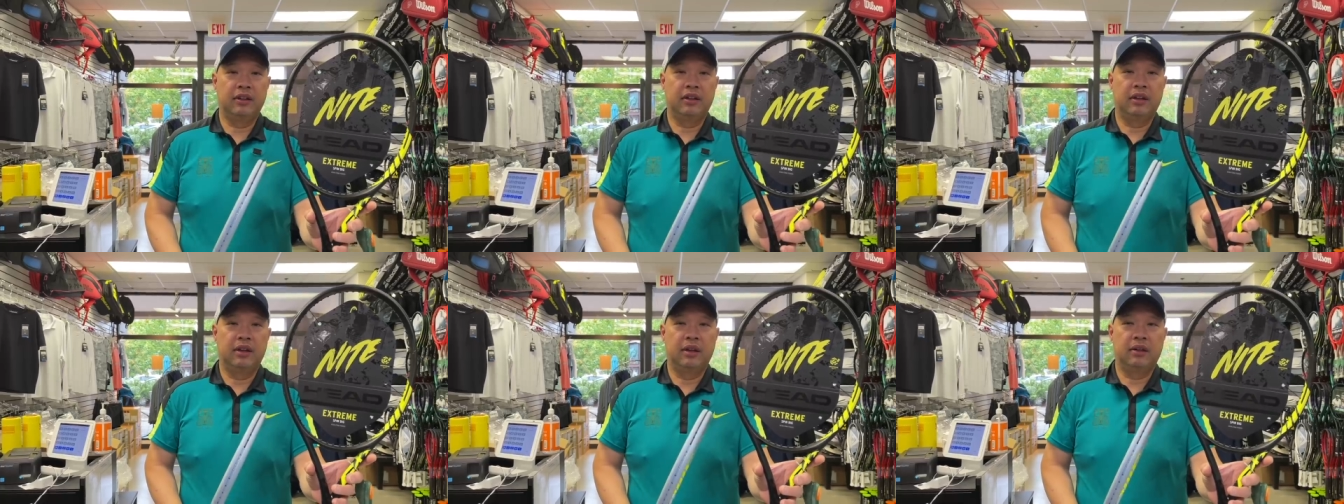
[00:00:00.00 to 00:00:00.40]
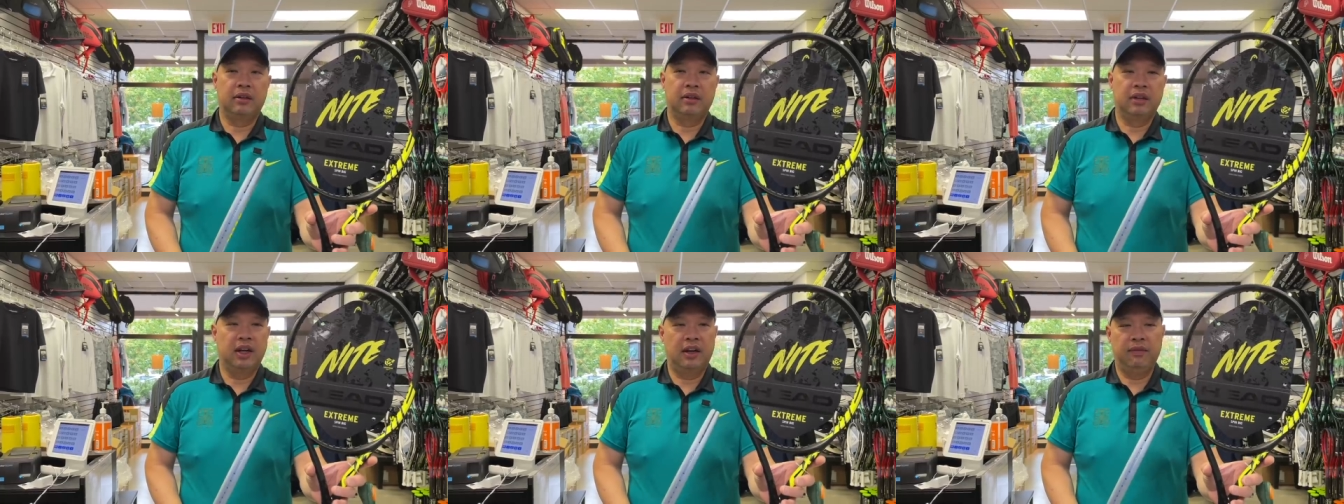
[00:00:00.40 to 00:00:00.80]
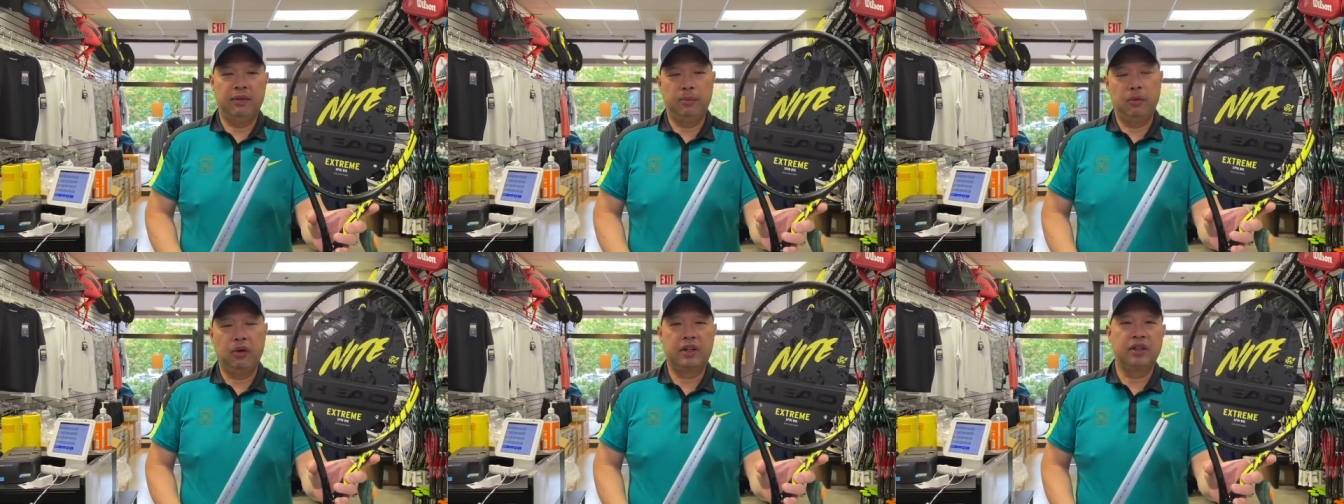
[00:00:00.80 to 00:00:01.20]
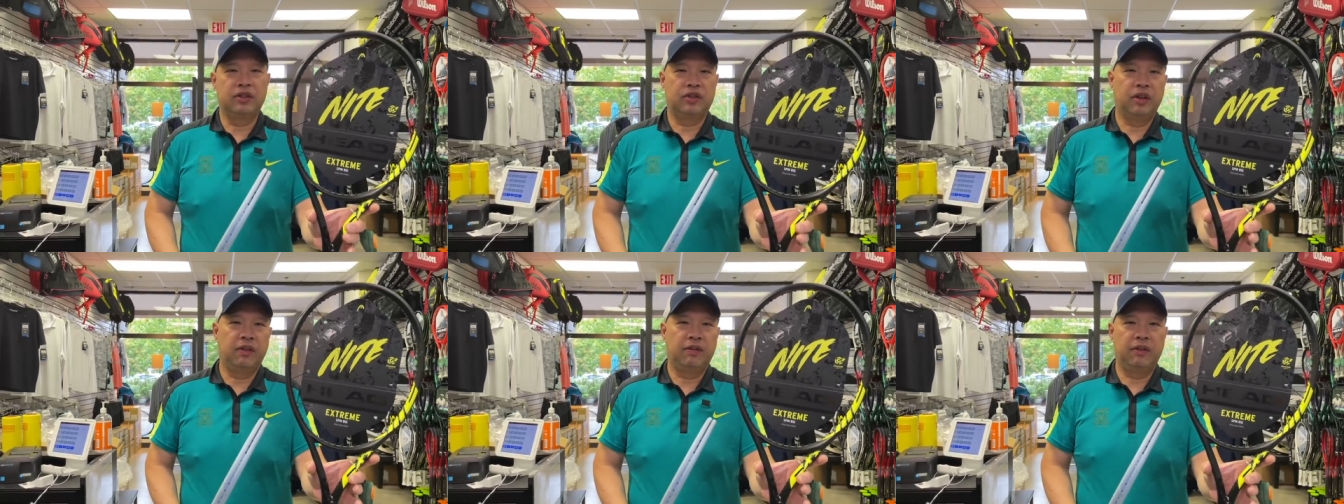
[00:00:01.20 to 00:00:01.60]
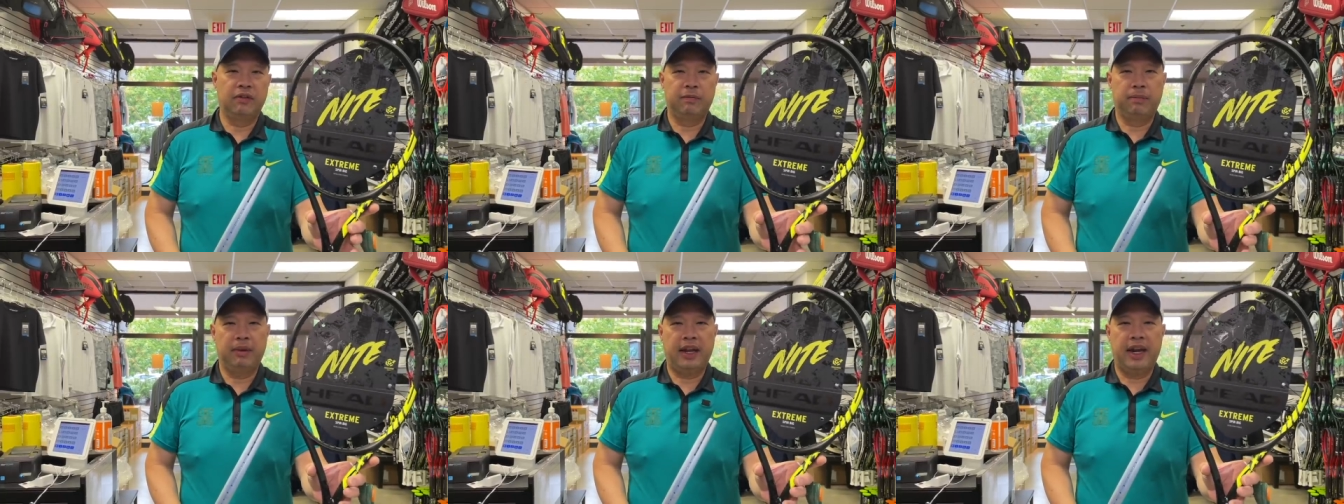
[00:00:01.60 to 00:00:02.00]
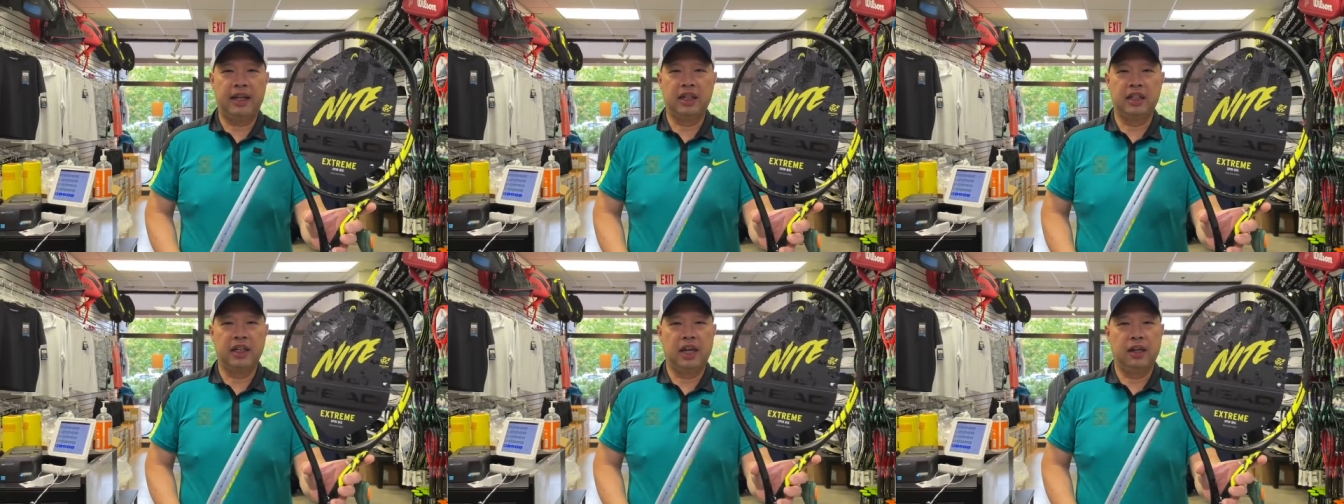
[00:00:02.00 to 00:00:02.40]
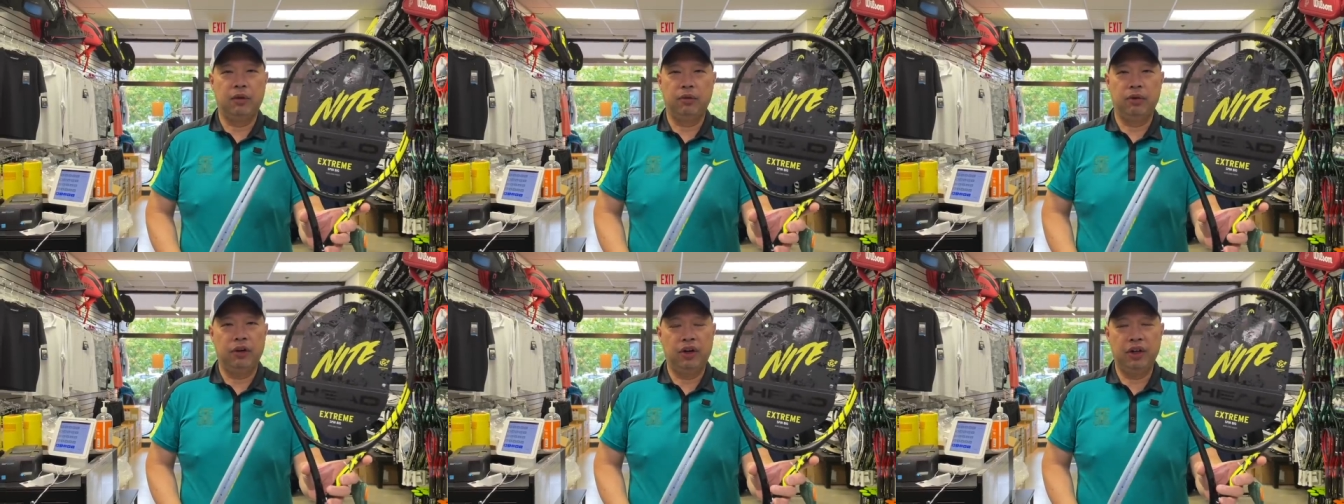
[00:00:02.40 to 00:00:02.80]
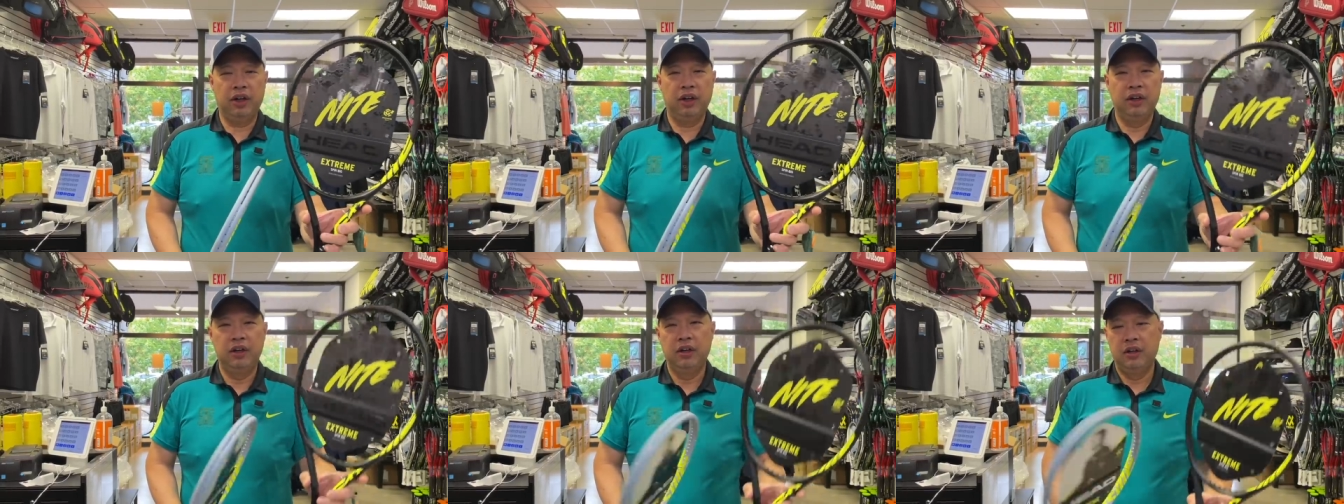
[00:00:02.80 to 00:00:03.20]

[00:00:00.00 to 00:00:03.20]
Kind of a more conservative black and yellow look.